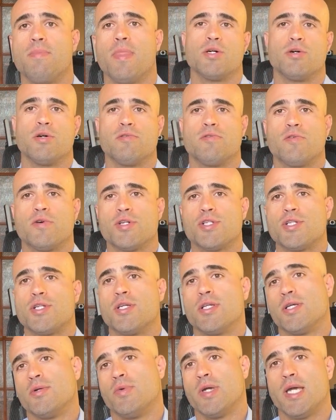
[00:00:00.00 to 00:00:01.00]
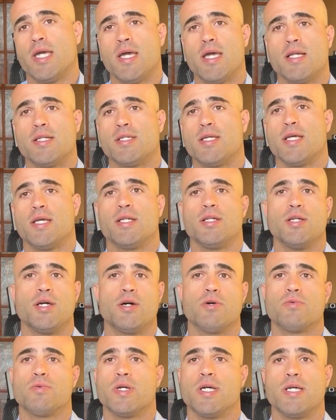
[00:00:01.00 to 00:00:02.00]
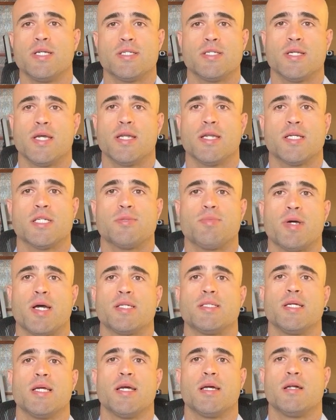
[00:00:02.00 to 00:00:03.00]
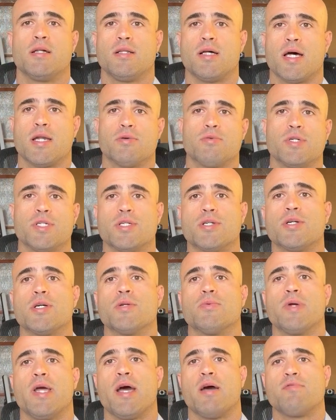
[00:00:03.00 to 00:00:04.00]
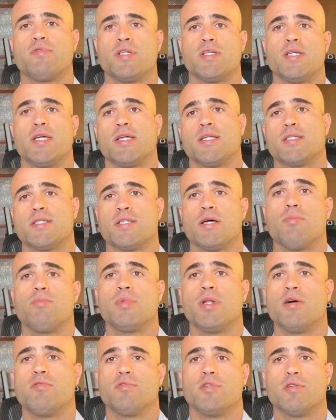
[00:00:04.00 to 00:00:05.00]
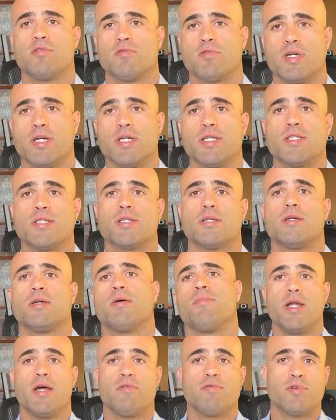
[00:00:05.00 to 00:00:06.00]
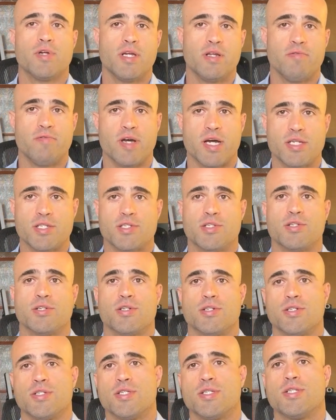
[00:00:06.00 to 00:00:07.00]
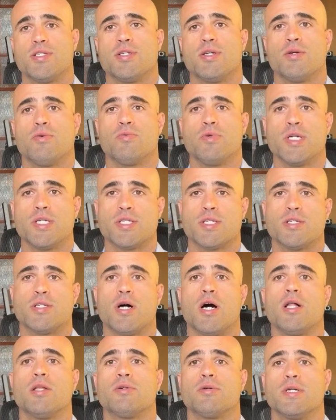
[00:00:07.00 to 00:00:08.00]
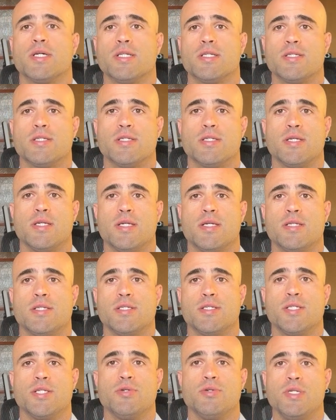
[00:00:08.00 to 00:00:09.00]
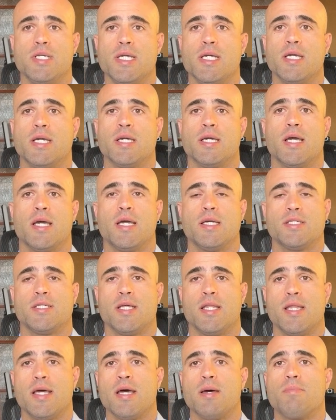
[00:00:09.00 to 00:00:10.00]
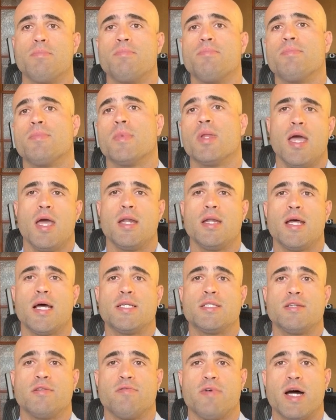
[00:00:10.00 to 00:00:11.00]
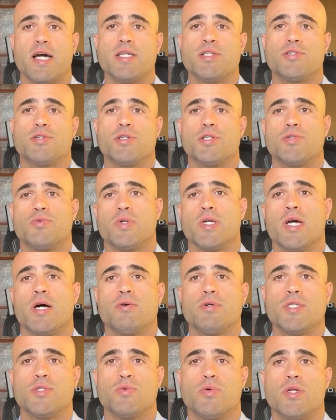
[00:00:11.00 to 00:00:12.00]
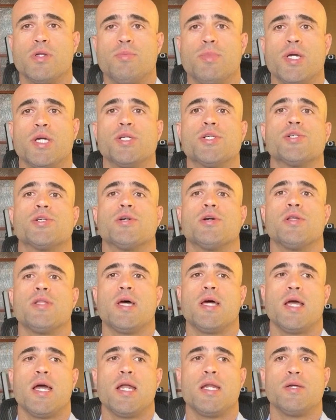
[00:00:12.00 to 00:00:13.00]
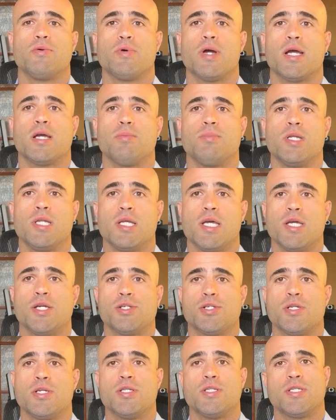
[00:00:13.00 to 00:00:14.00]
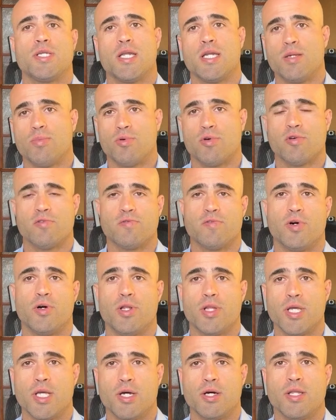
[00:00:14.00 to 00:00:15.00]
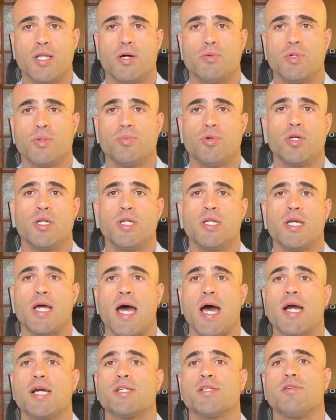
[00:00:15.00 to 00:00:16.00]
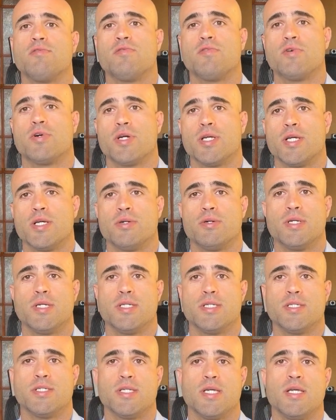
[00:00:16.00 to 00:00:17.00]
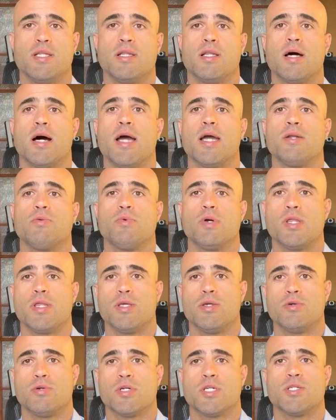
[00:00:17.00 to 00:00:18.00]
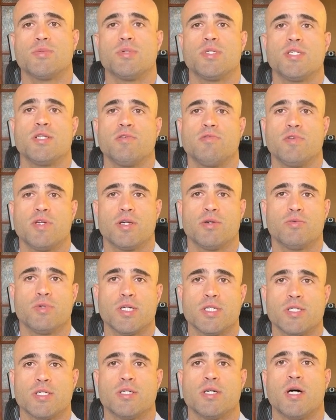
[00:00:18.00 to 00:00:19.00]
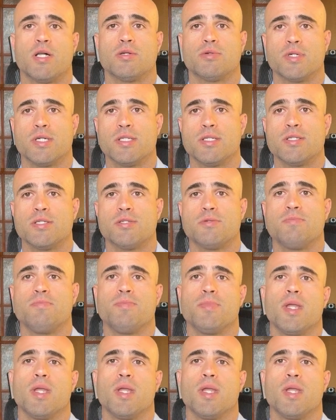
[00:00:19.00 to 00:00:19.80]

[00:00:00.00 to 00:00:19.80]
So unfortunately, we can't take no risk and expect to get a lot of return. We have to take some level of risk. But every investor's risk tolerance is unique to them. And as advisors, we always want to make sure that any recommendations, any portfolio that we put into action for you is in line with your specific risk tolerance.